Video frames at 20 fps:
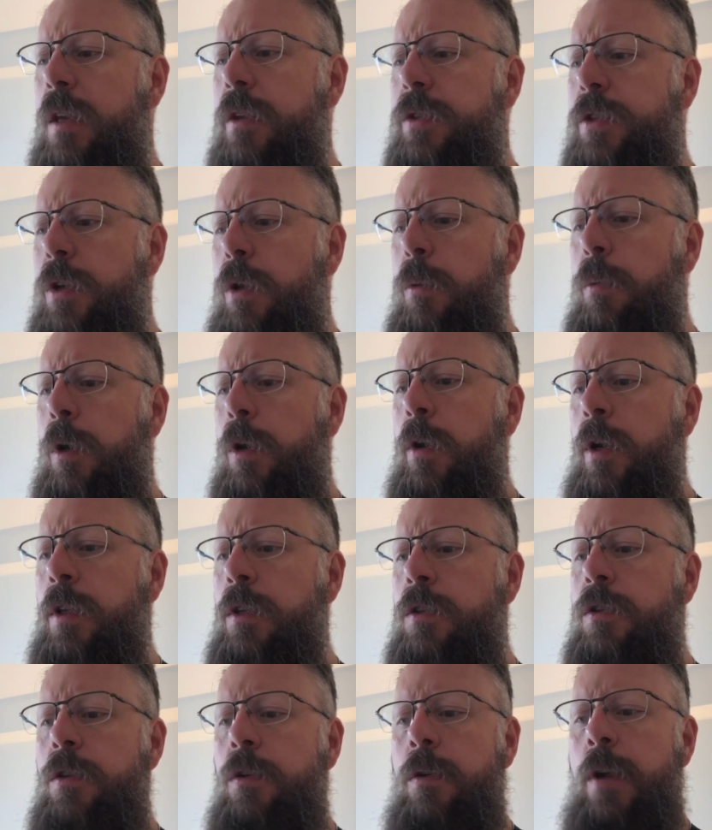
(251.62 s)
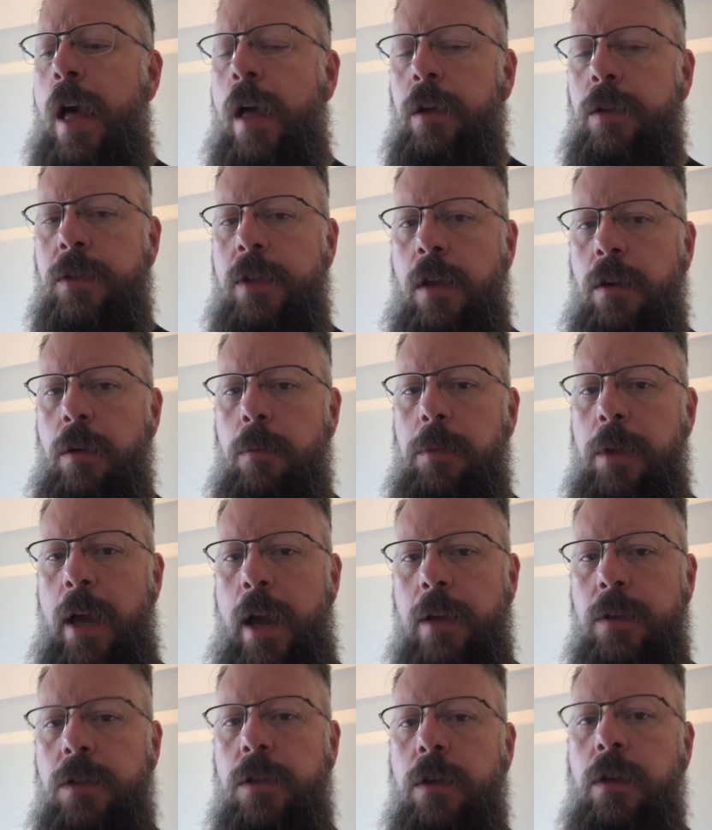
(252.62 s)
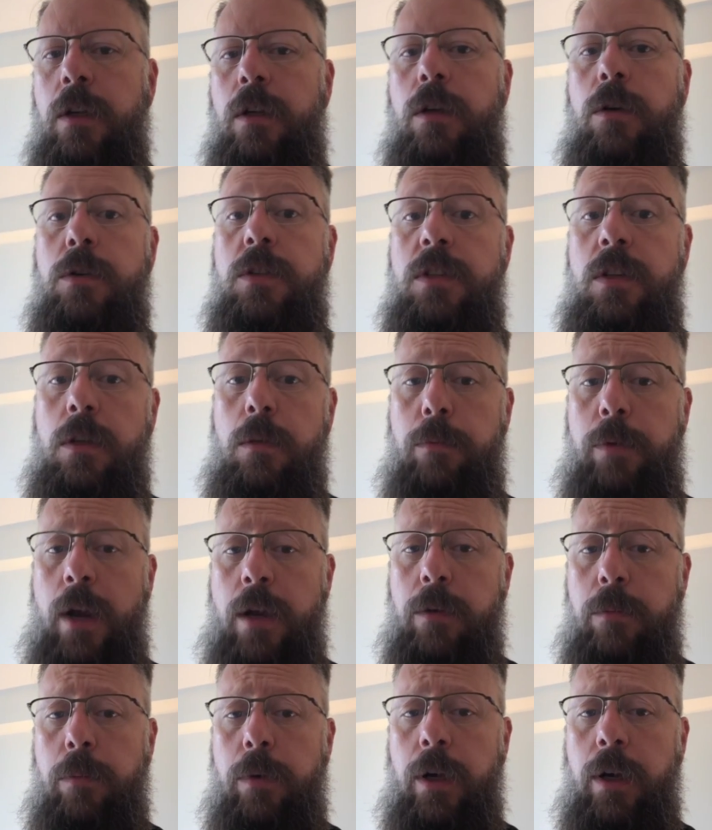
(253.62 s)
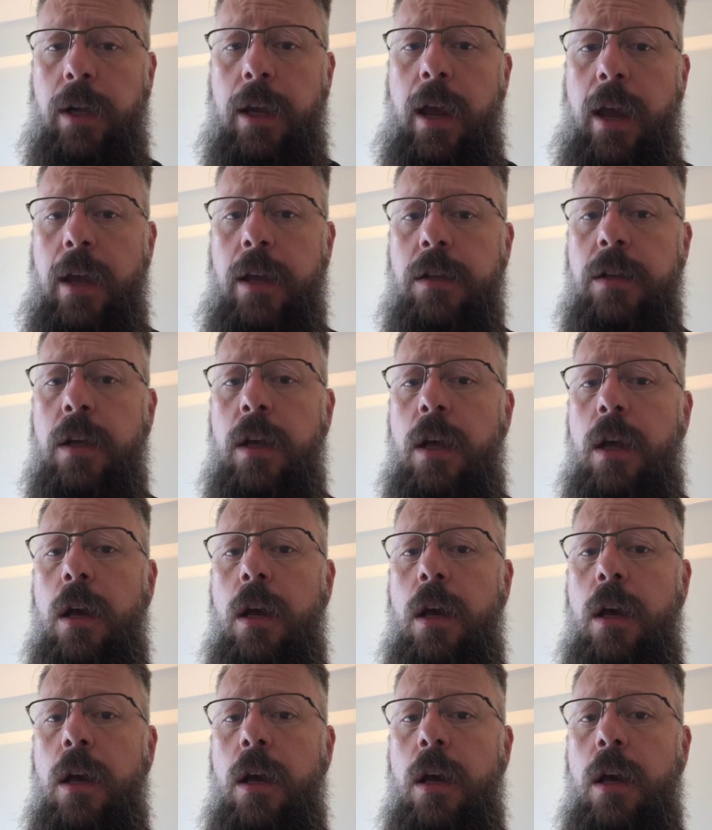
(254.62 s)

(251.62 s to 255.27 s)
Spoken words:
So we're going to Alexander Platz, going to go see the Brandenburg Gate,